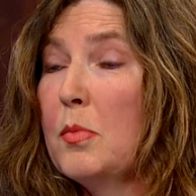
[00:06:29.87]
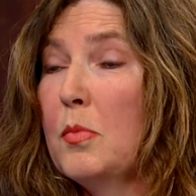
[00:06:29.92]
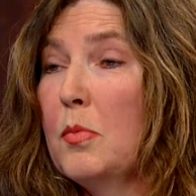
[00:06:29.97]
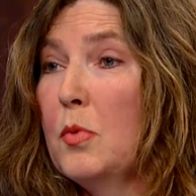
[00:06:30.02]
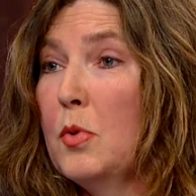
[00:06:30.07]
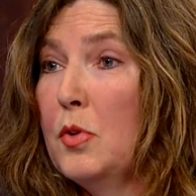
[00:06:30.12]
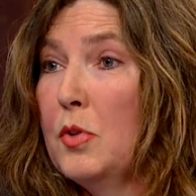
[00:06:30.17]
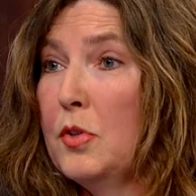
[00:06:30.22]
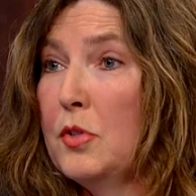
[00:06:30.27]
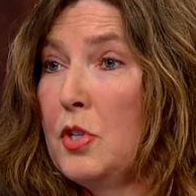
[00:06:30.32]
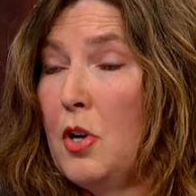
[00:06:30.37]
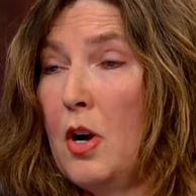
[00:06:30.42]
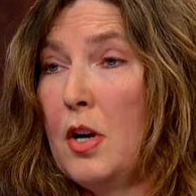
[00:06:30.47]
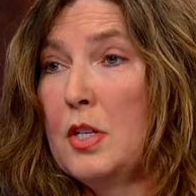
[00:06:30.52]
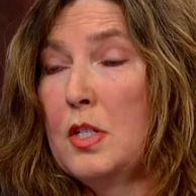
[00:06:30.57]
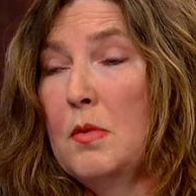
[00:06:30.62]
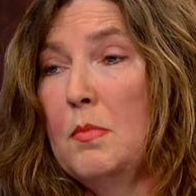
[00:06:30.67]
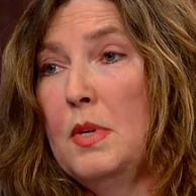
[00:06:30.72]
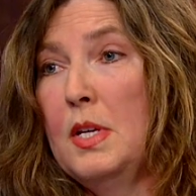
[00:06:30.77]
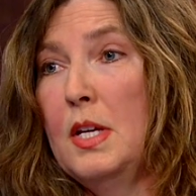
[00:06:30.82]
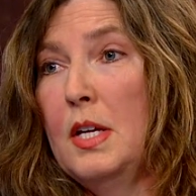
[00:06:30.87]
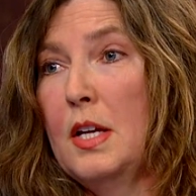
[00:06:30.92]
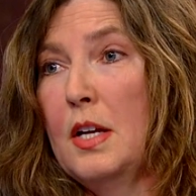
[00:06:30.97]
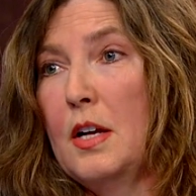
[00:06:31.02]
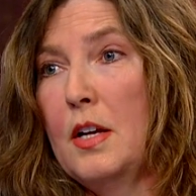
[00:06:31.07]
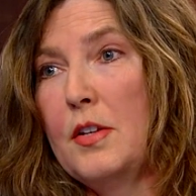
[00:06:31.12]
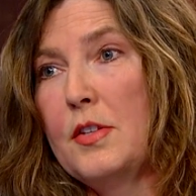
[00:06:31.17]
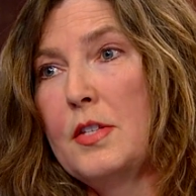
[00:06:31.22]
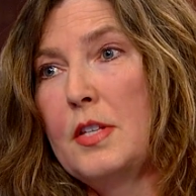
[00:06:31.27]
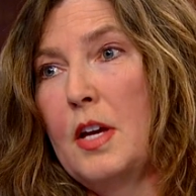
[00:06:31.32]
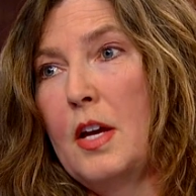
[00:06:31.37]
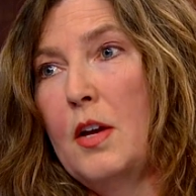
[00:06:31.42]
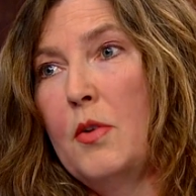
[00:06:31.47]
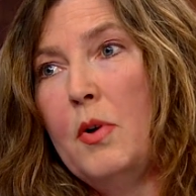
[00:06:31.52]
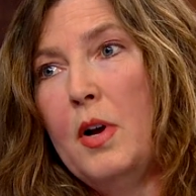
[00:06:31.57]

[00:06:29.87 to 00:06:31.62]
will talk to me and I'll say,